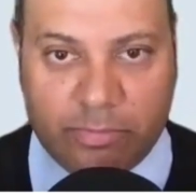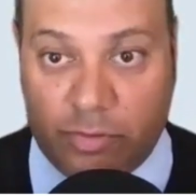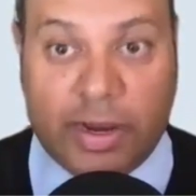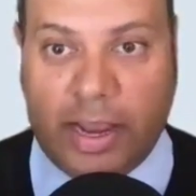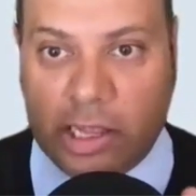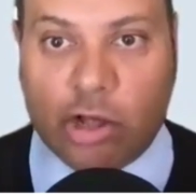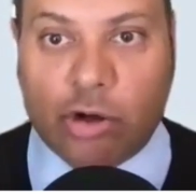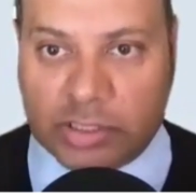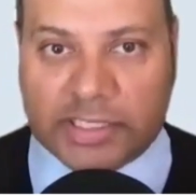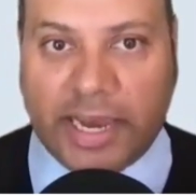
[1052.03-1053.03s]
right, a
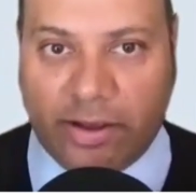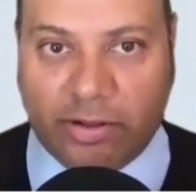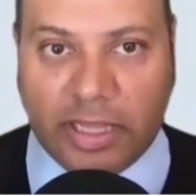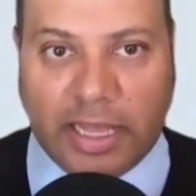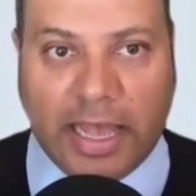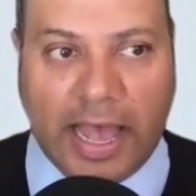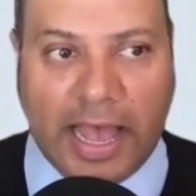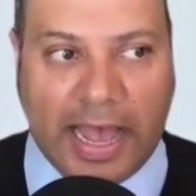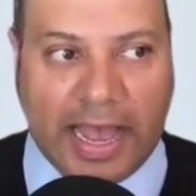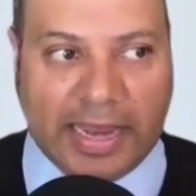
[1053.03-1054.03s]
long tail,
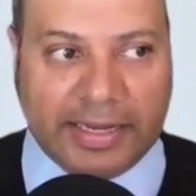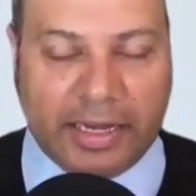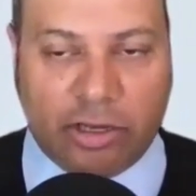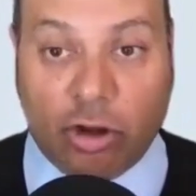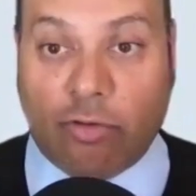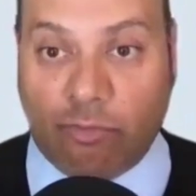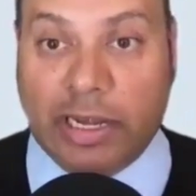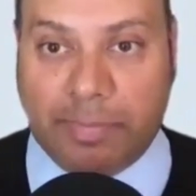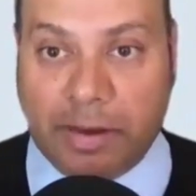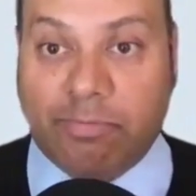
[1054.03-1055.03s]
and it not
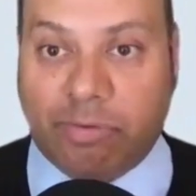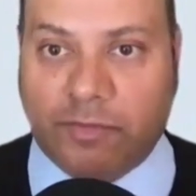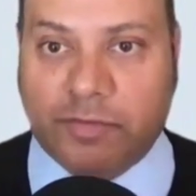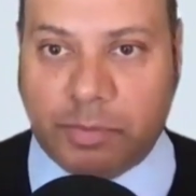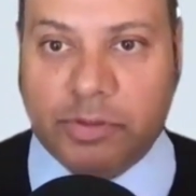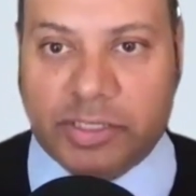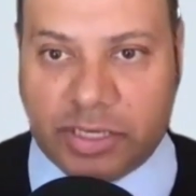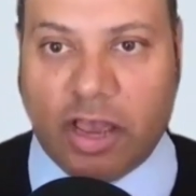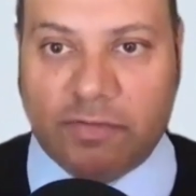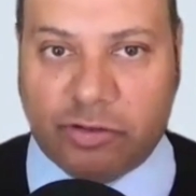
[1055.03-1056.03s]
really being profitable to
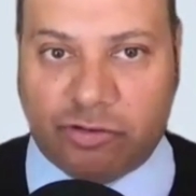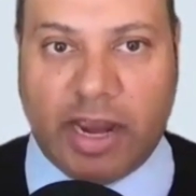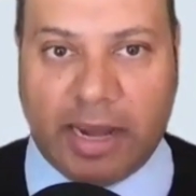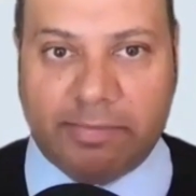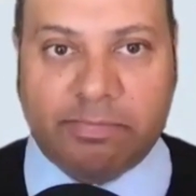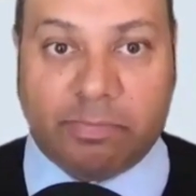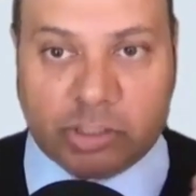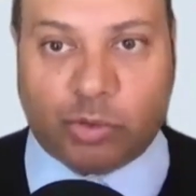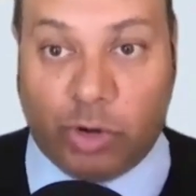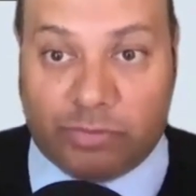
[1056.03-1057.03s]
serve to try and
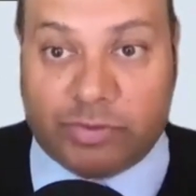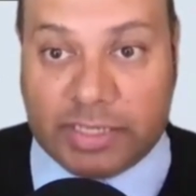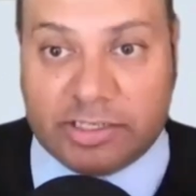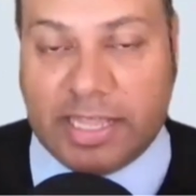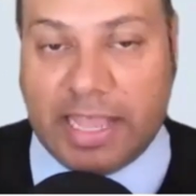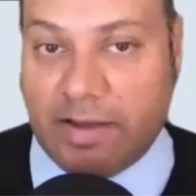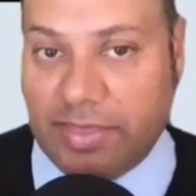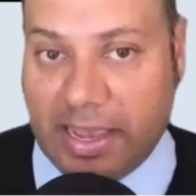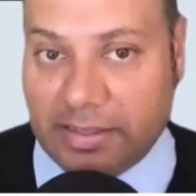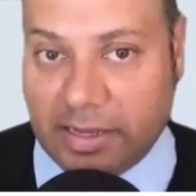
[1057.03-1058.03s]
squeeze retention out of
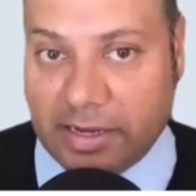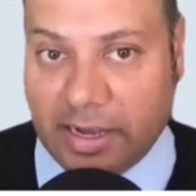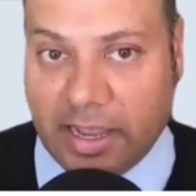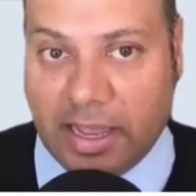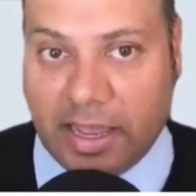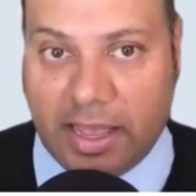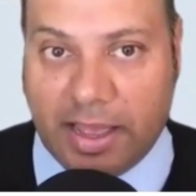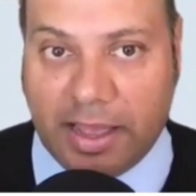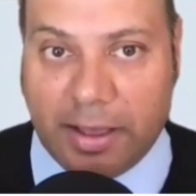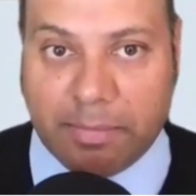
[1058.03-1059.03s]
that,
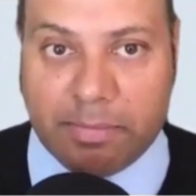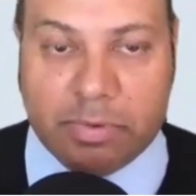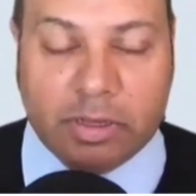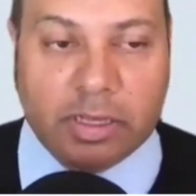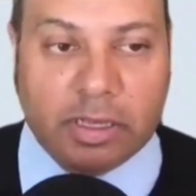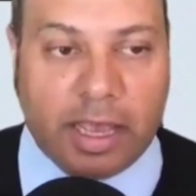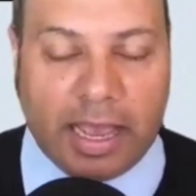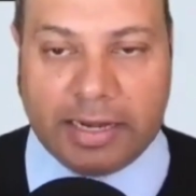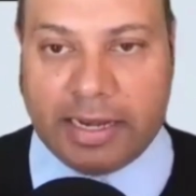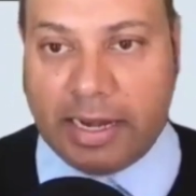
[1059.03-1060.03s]
and
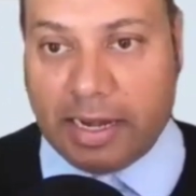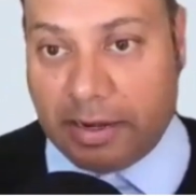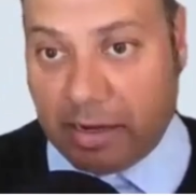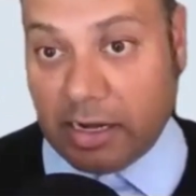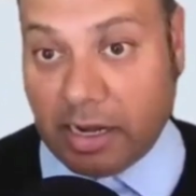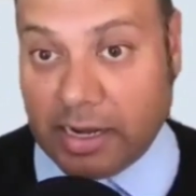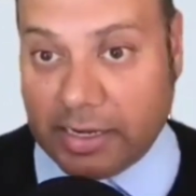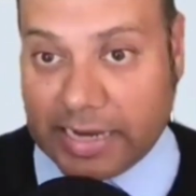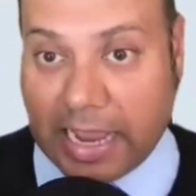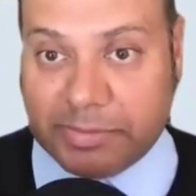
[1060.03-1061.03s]

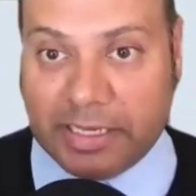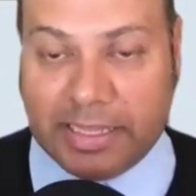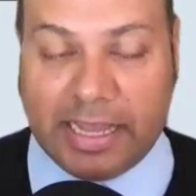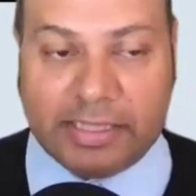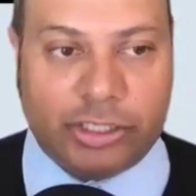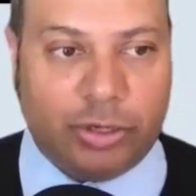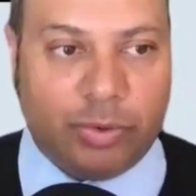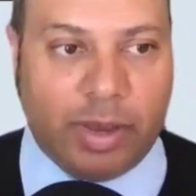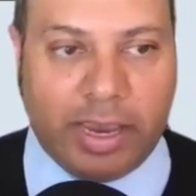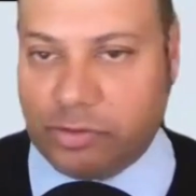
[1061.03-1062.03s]
adapting that
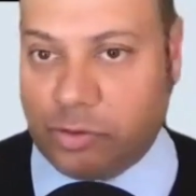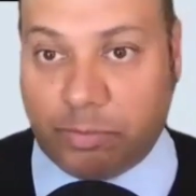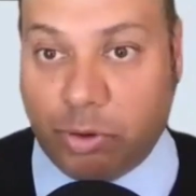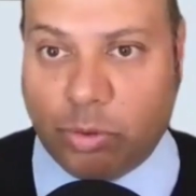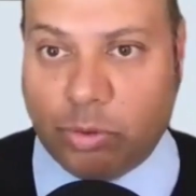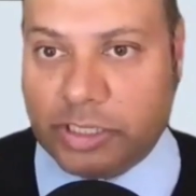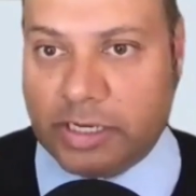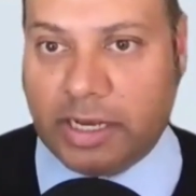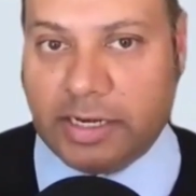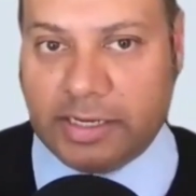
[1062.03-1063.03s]
to a sort of pooled
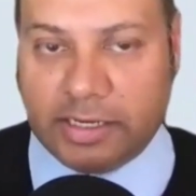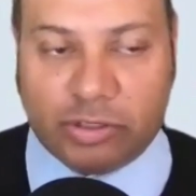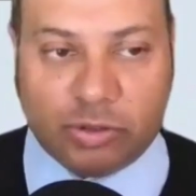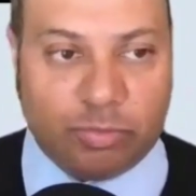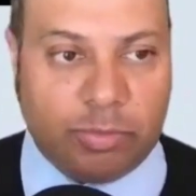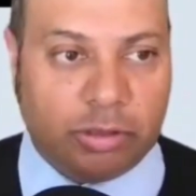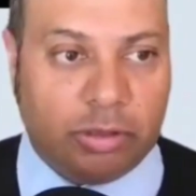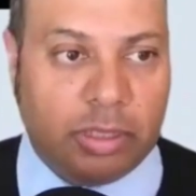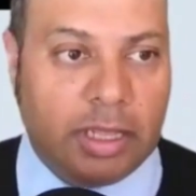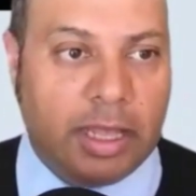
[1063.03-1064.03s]
and a digital model.